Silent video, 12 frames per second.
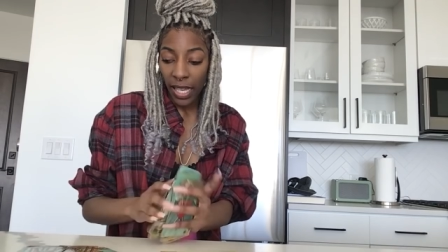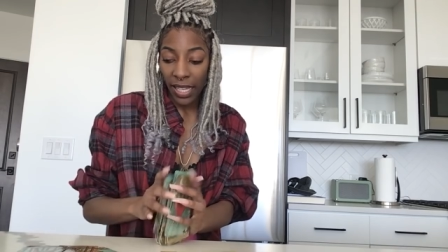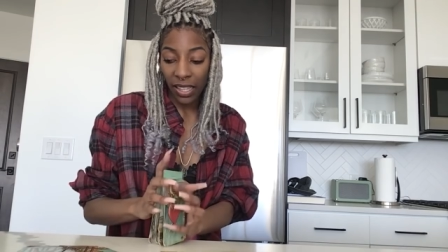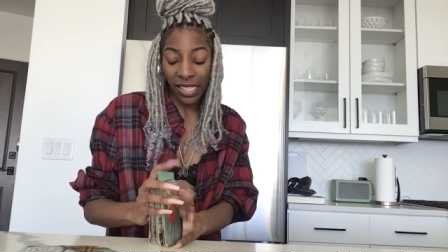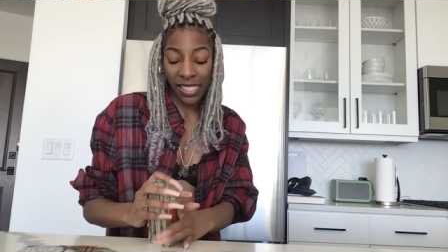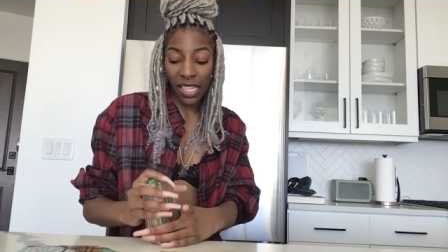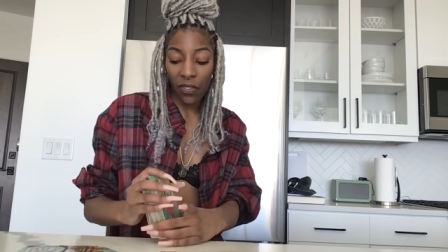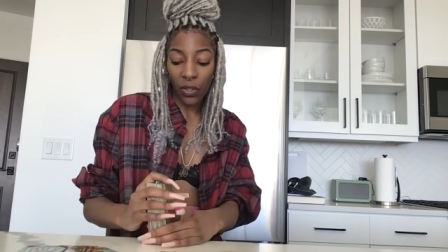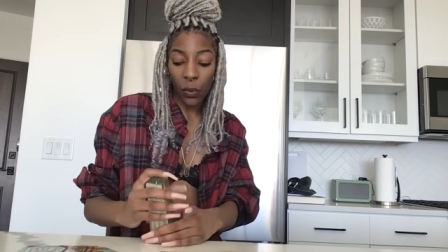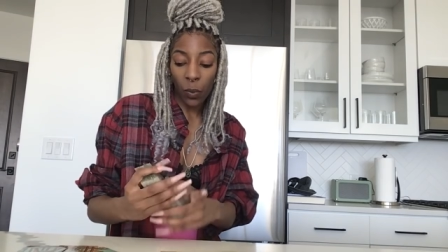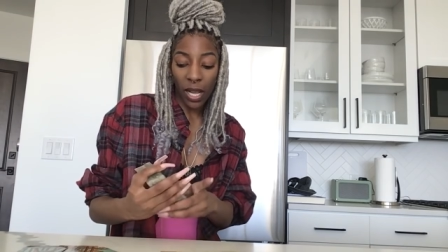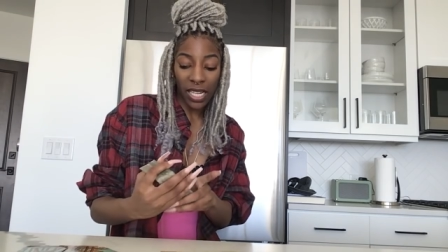Yeah, the Seven
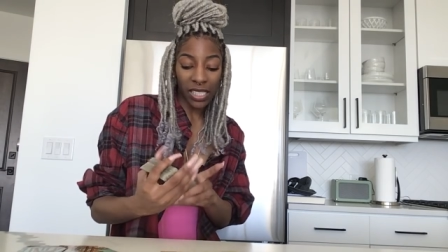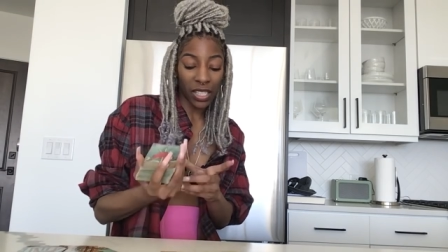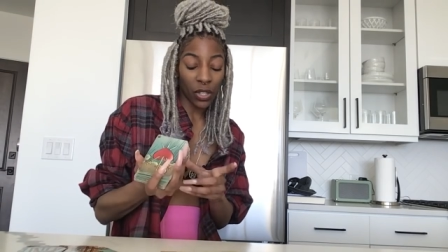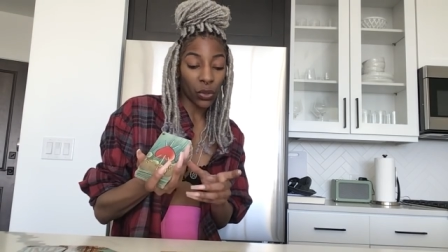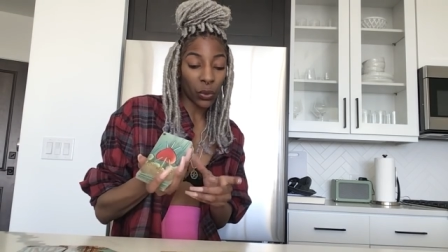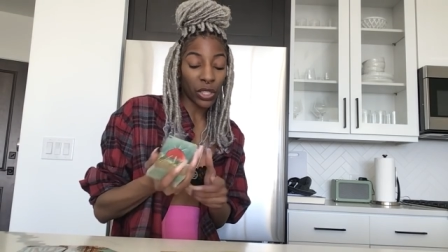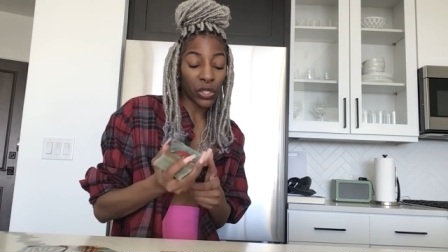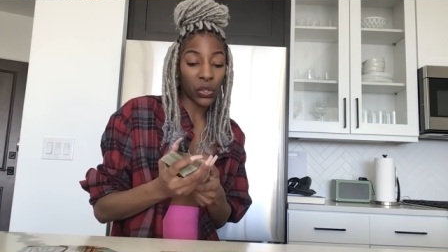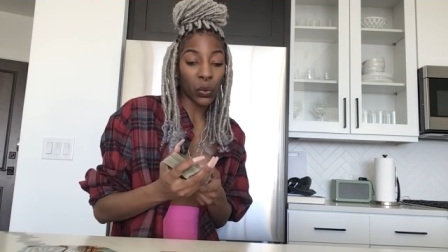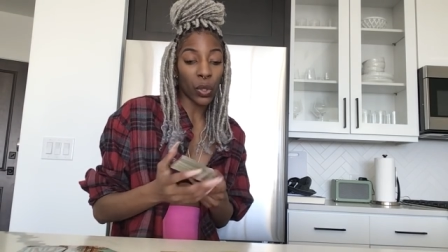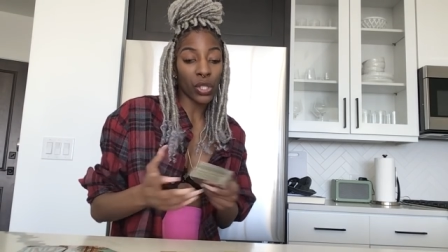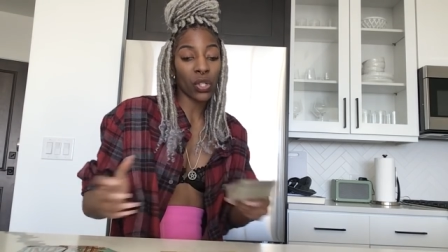of Wands. Yeah, the Three of Swords.